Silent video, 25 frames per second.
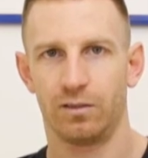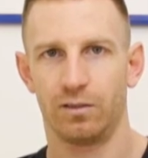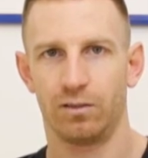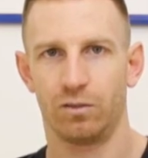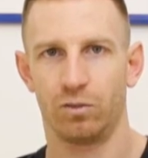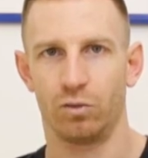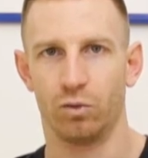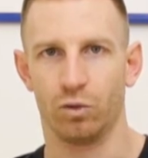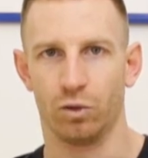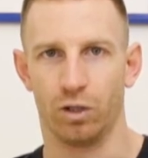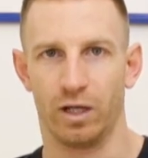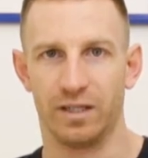
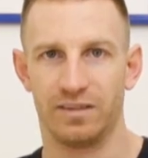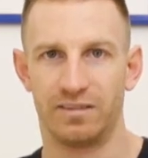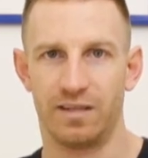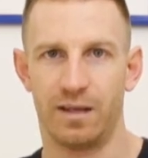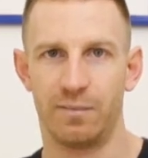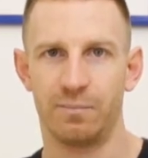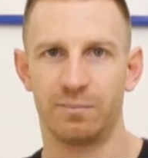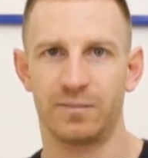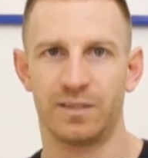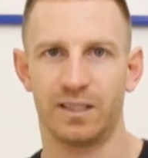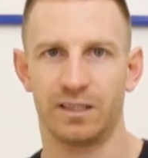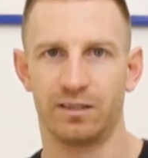or
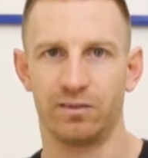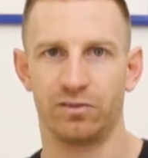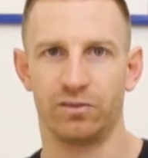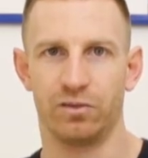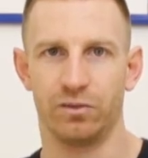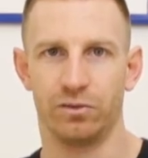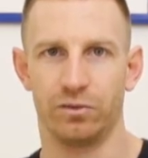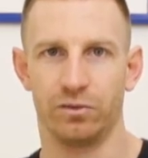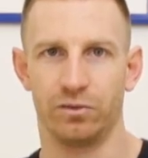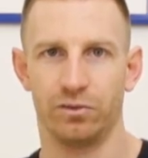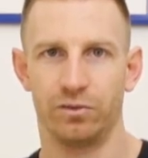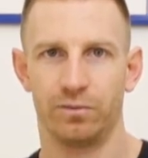attempting
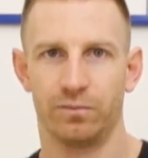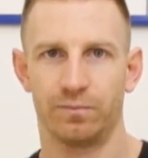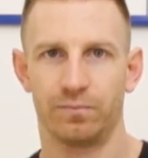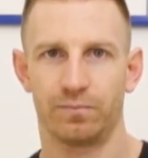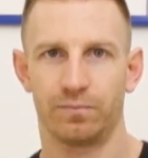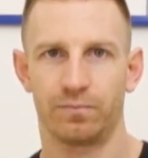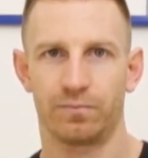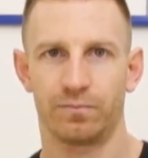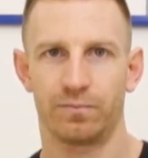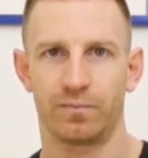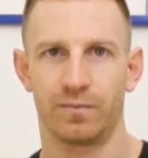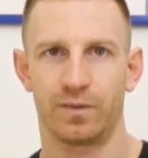to,
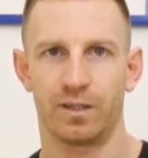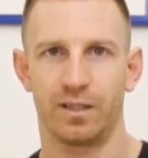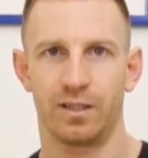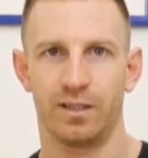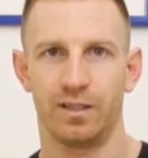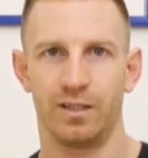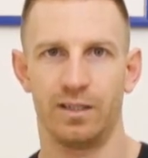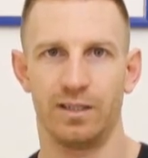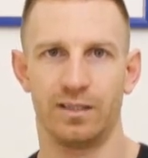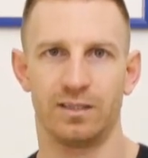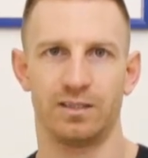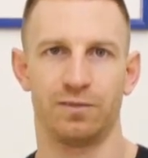
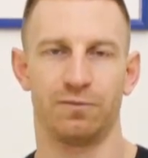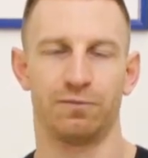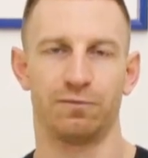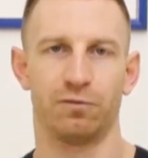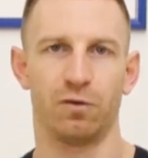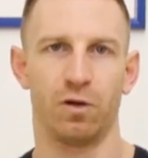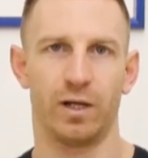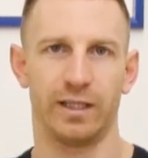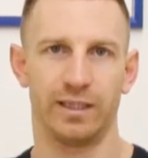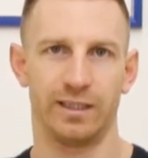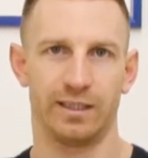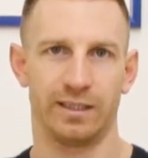it's a
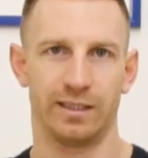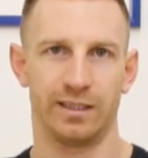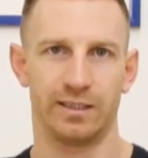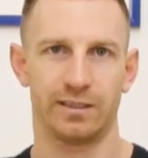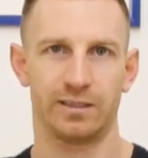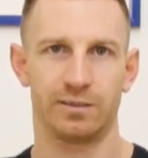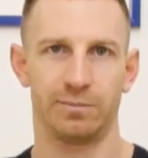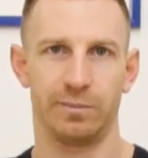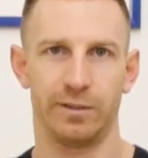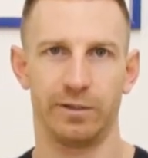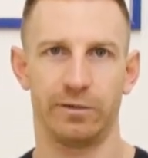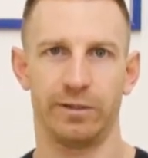frightening
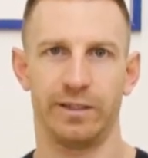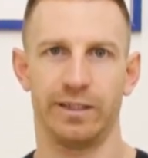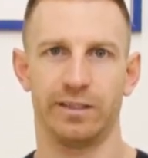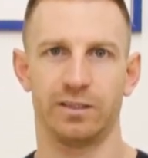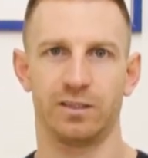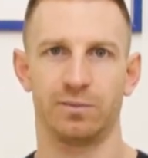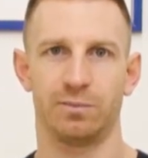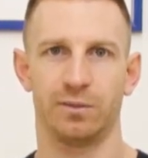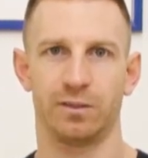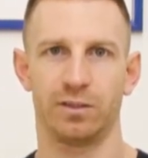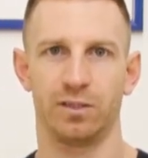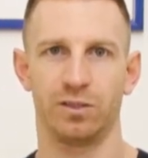
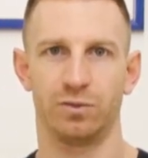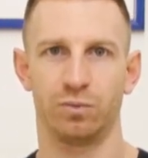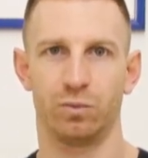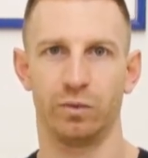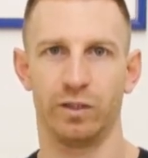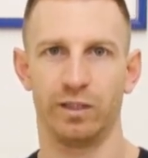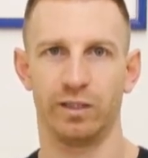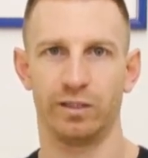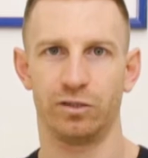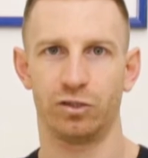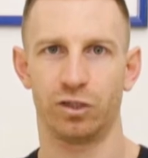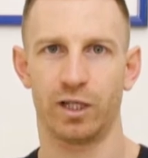experience because
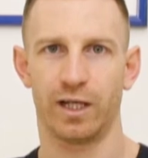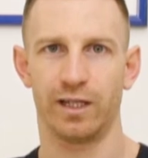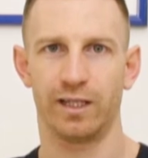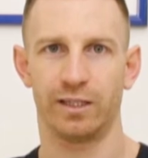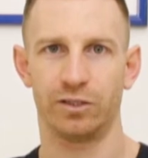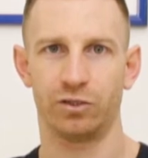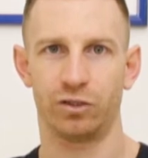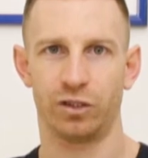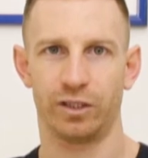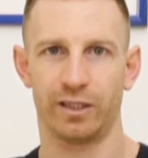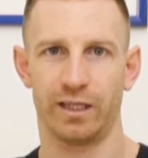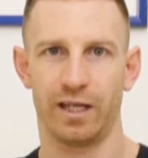we're
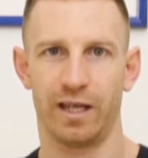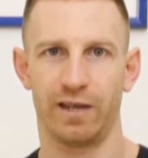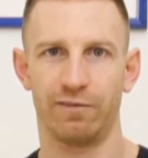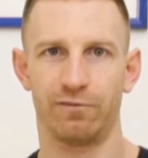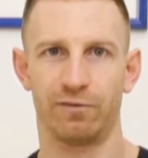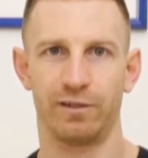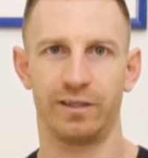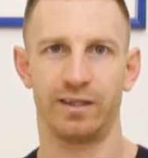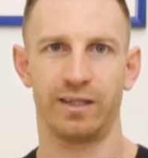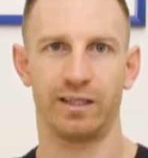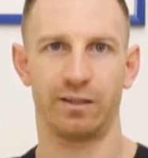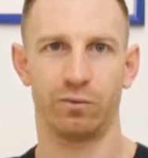challenging
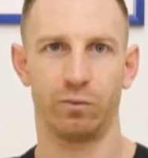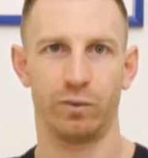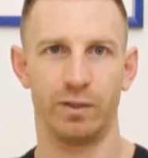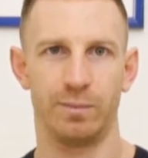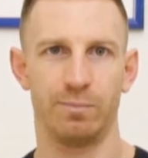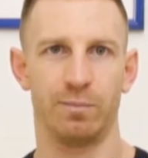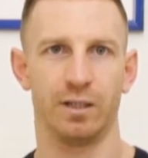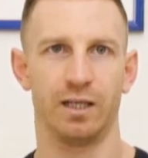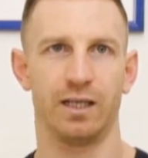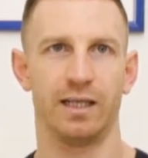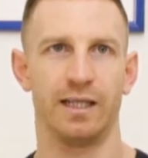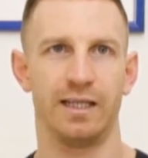everything we
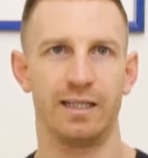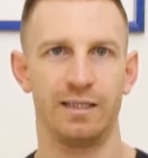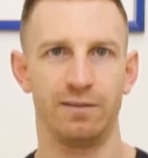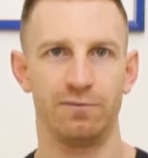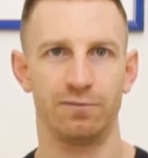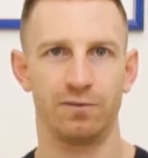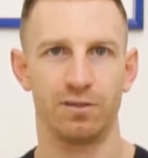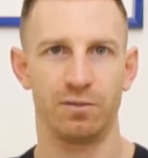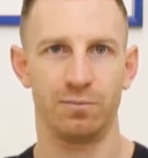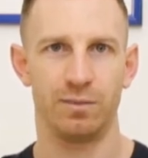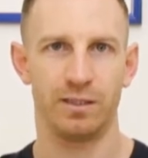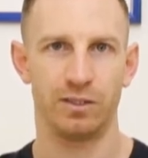
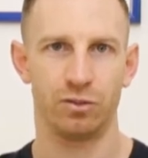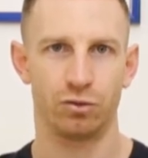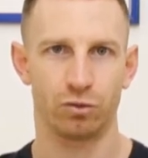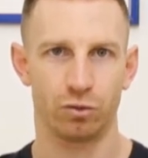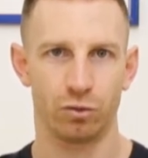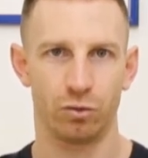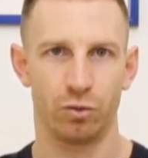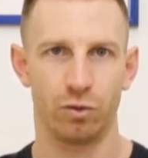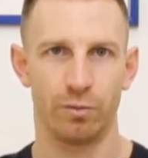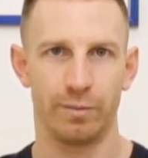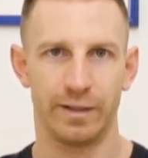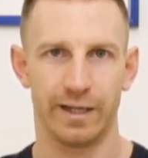believe to be
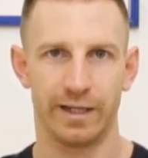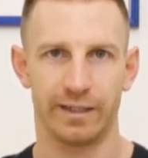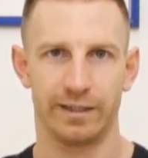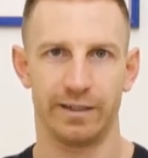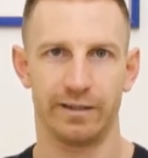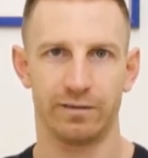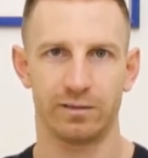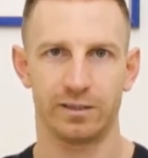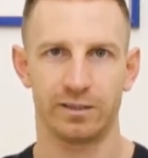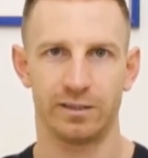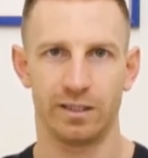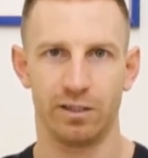true about
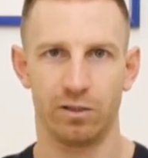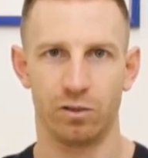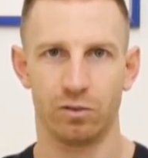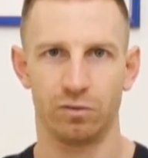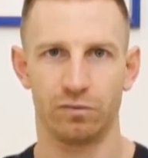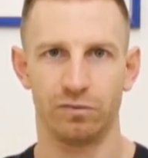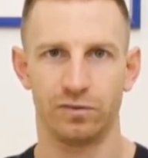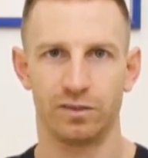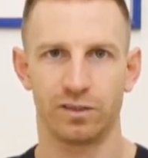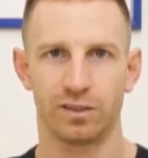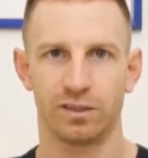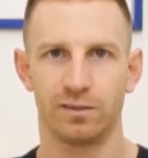
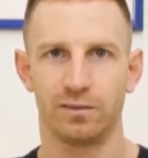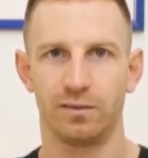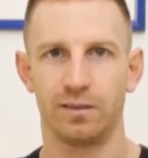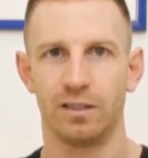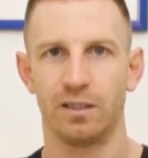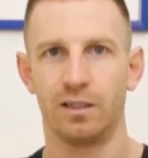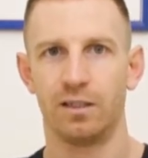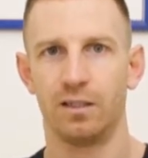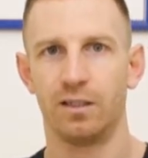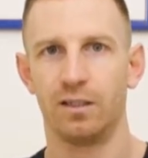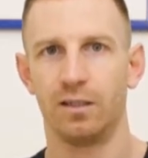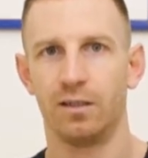ourselves.
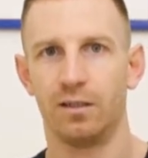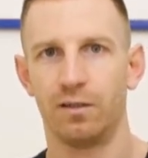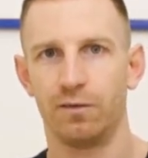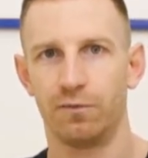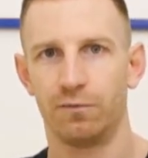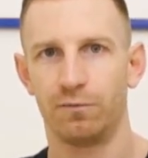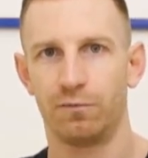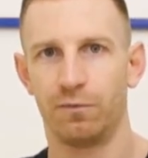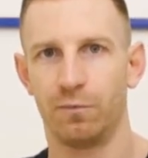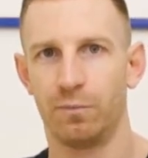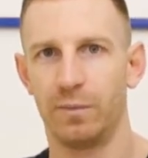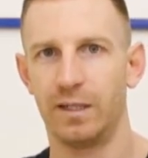
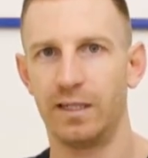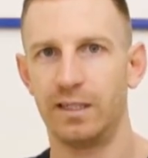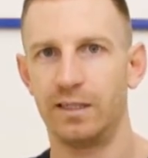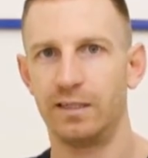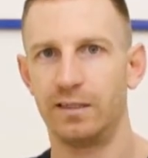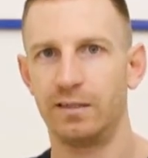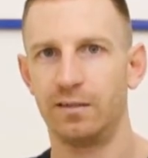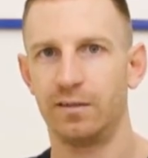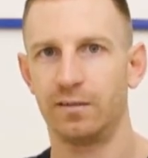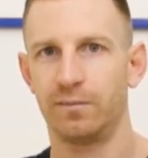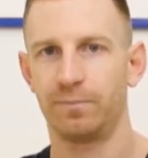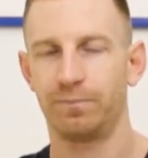For
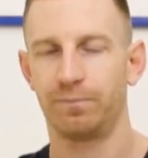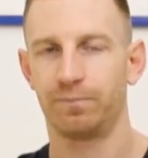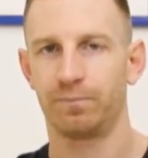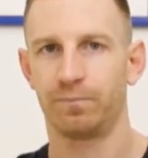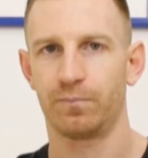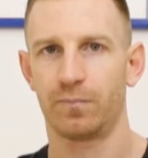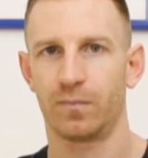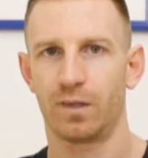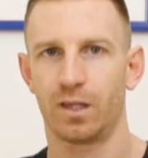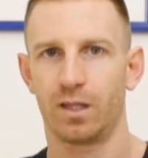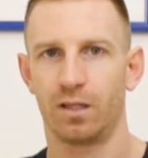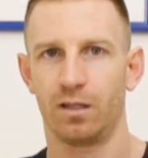me,
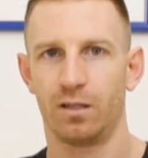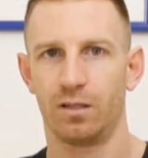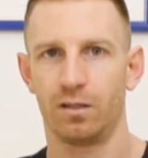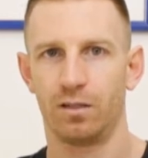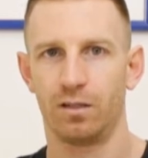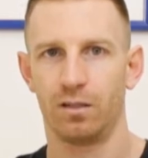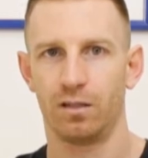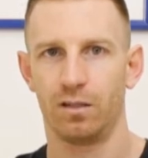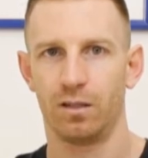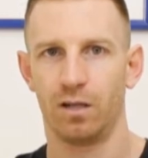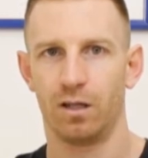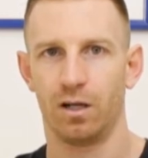
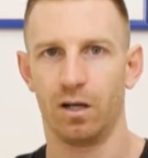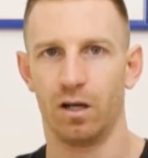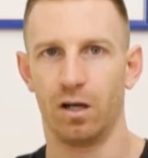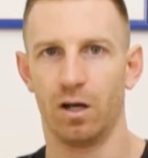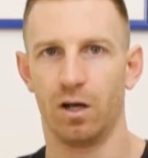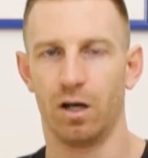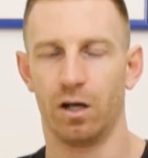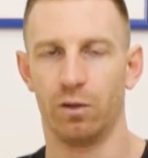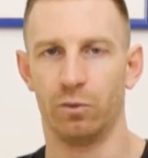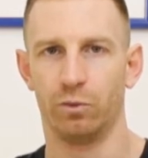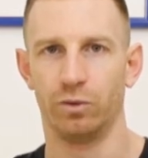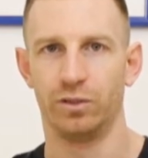
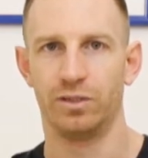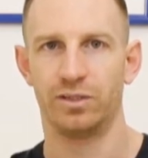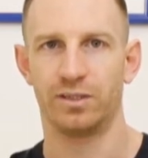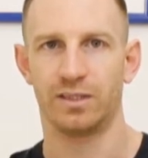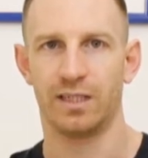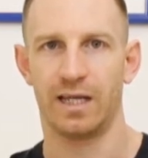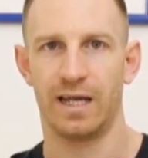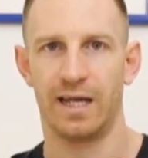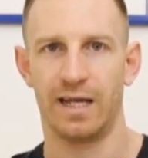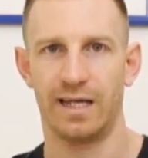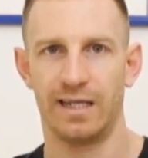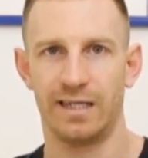I would
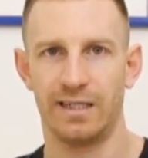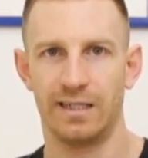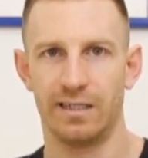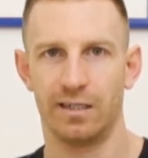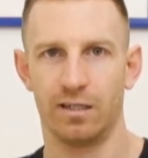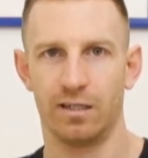say